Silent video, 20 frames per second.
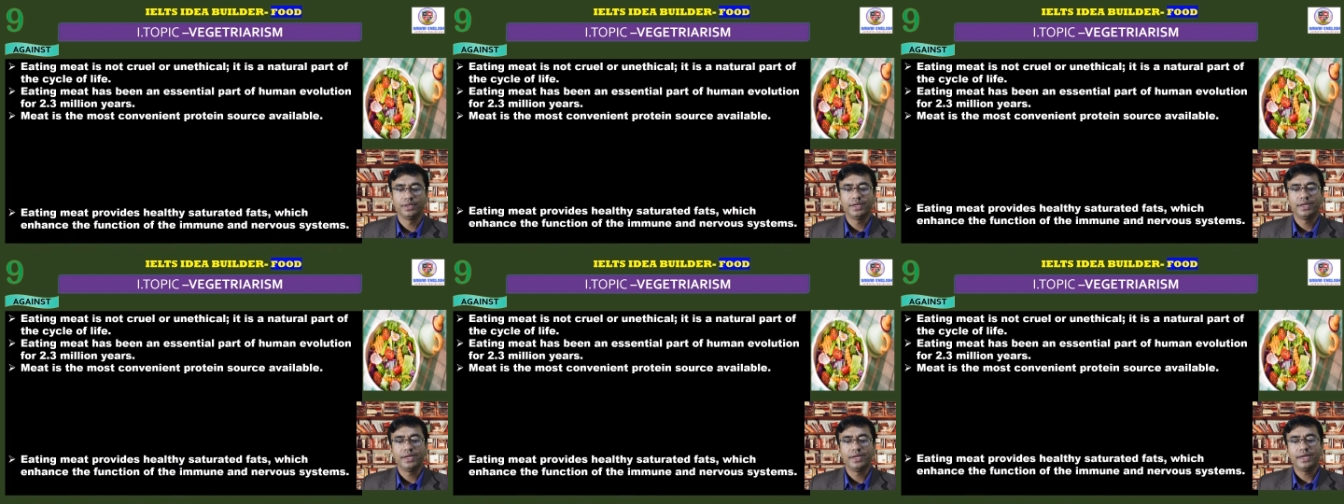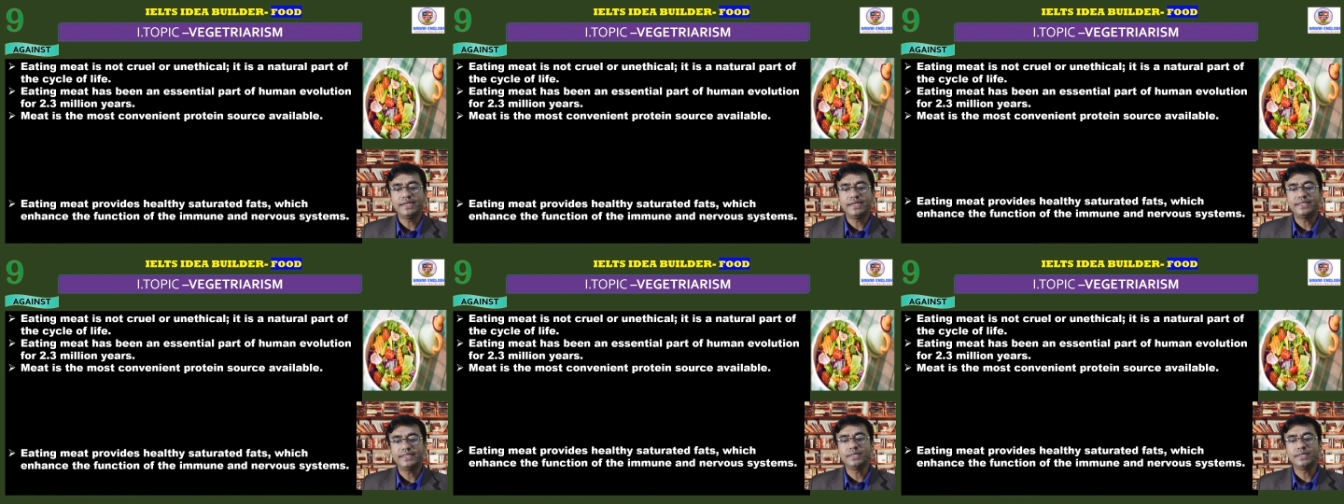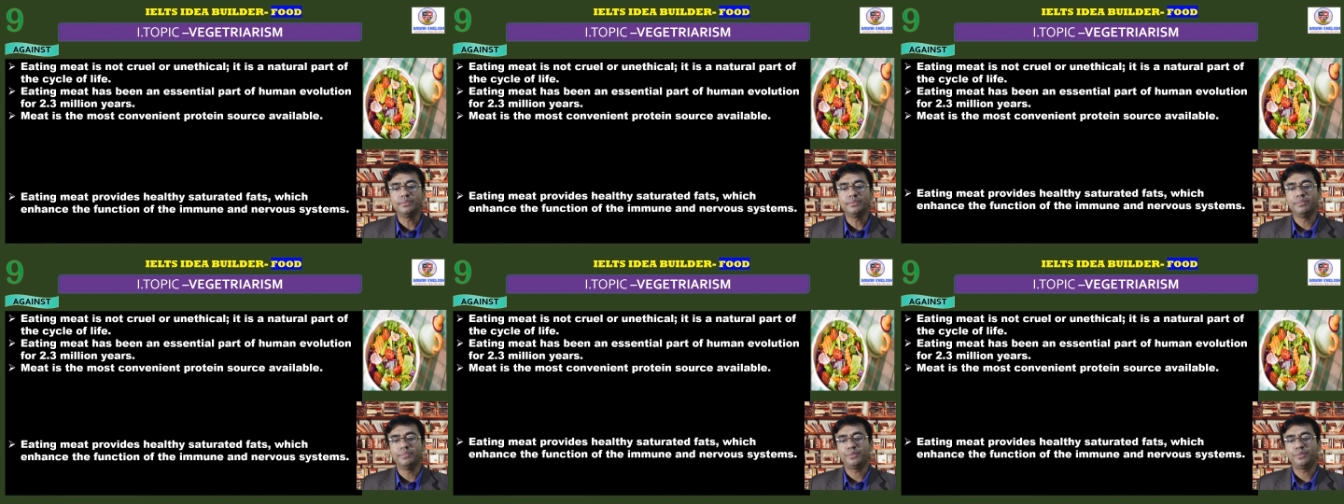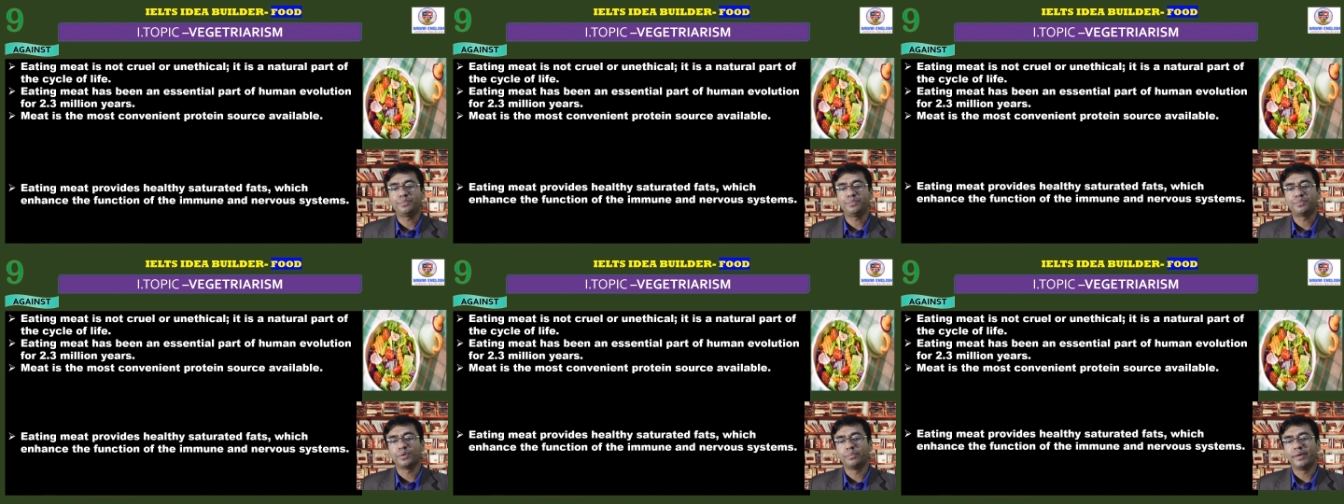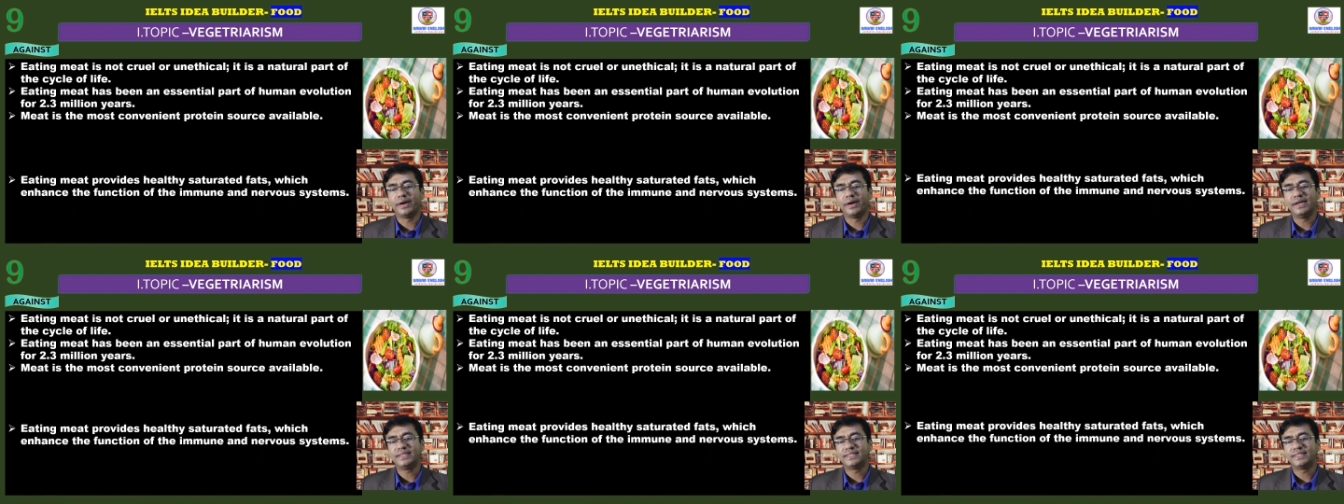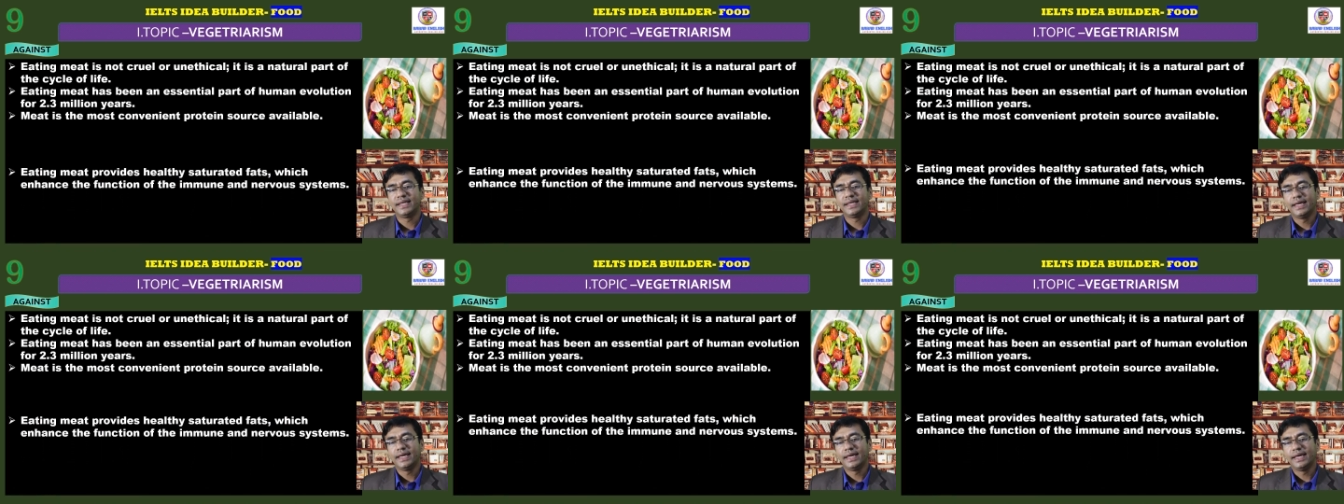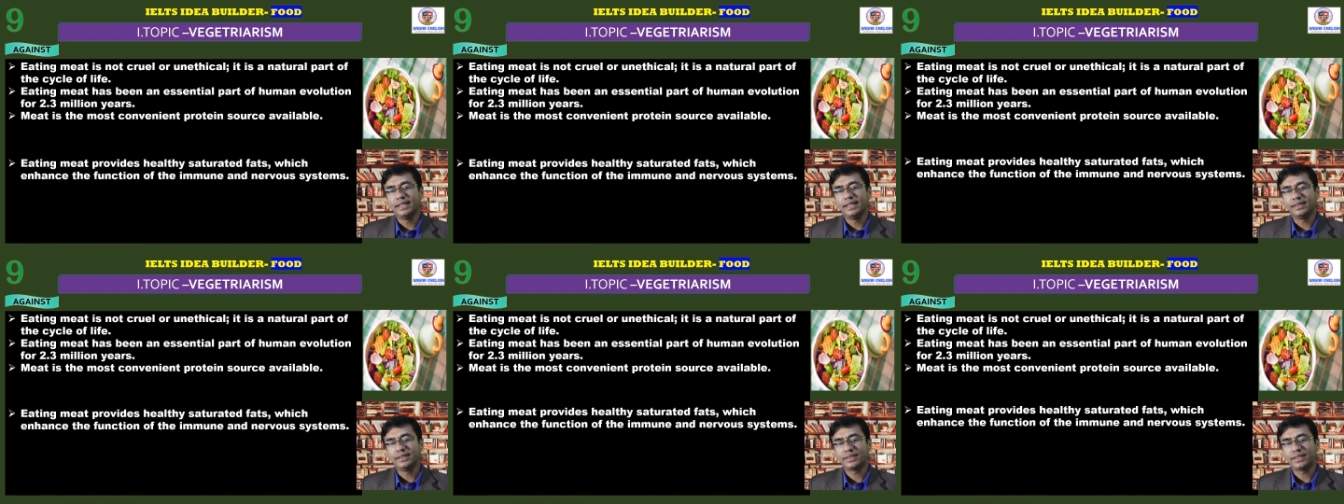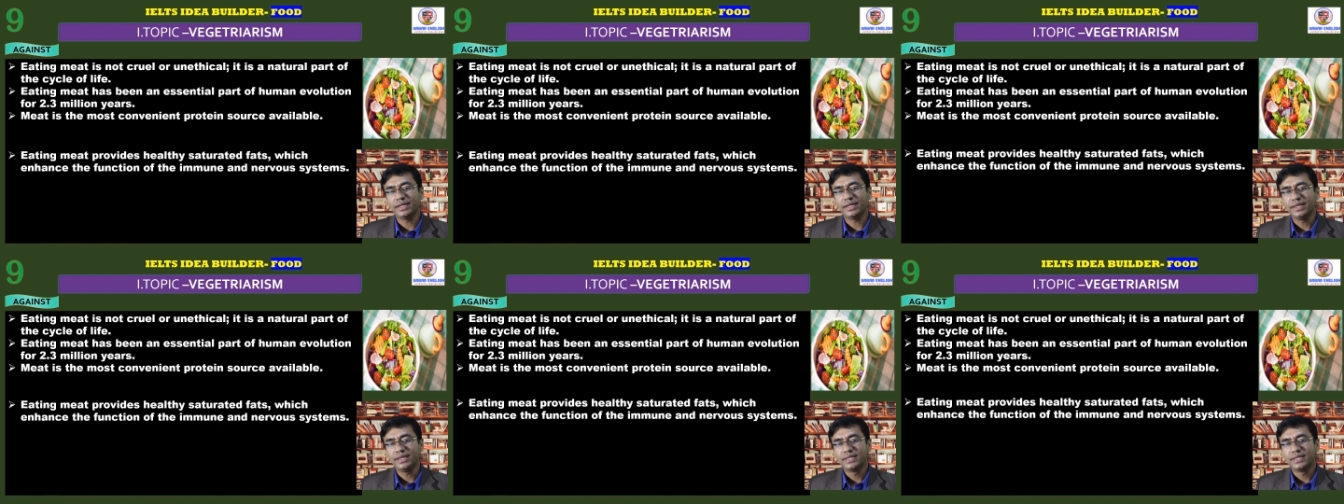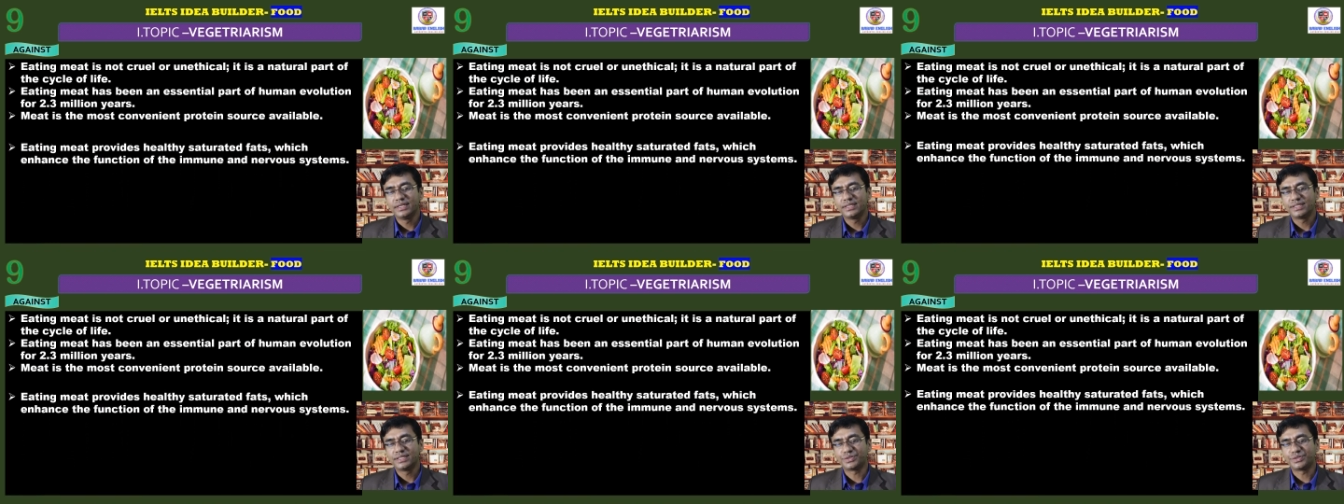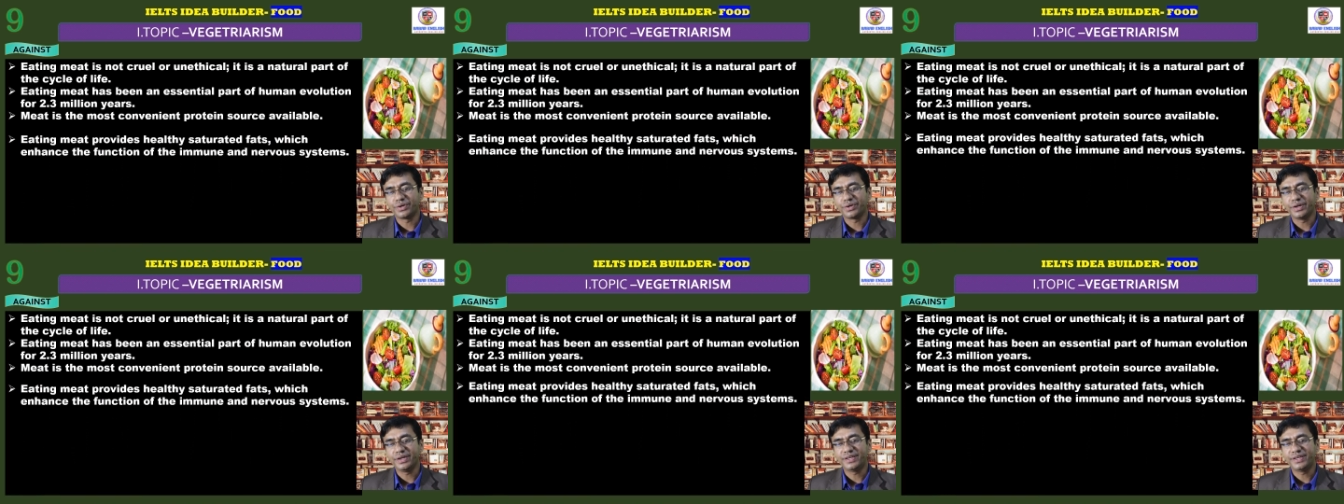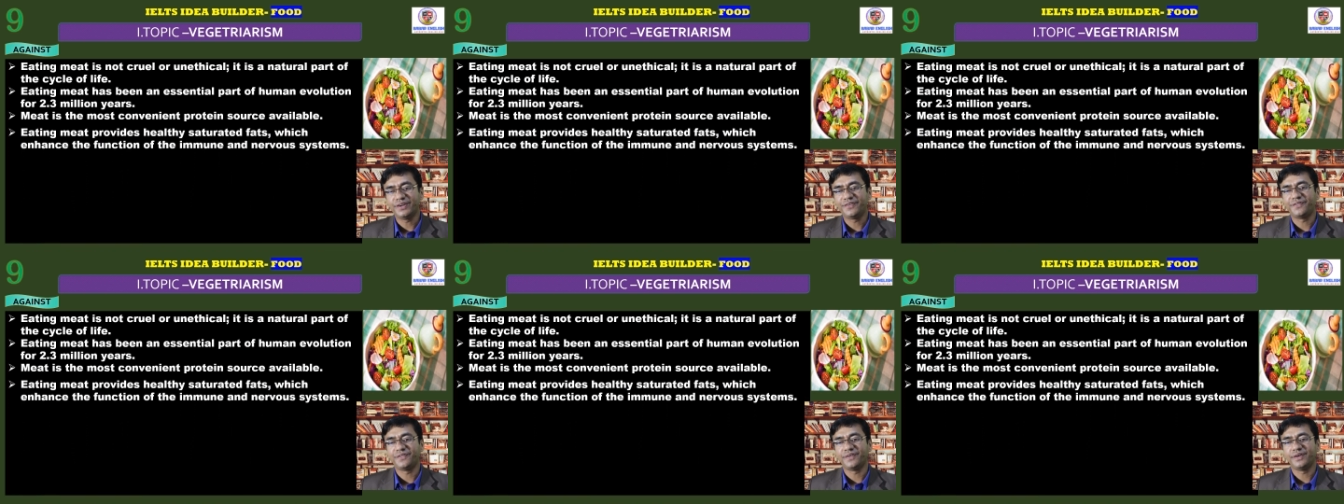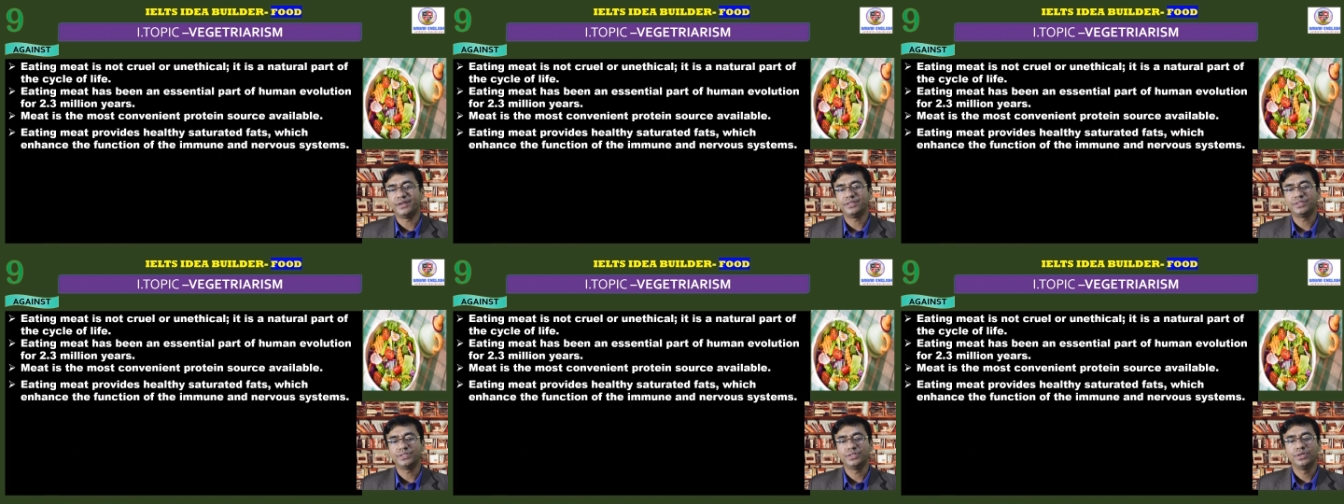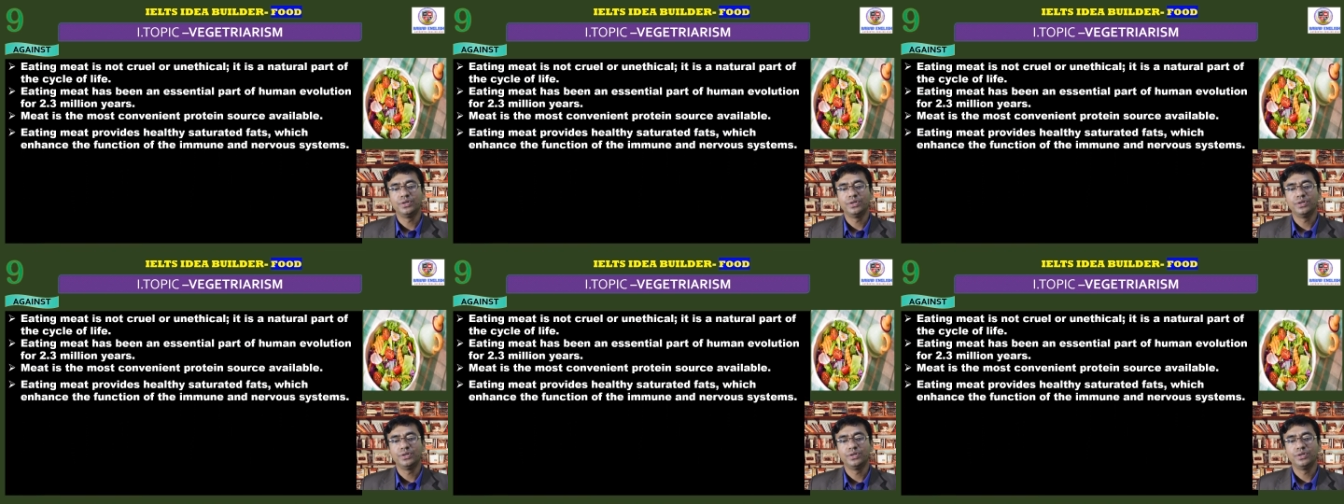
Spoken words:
Eating meat provides healthy saturated fats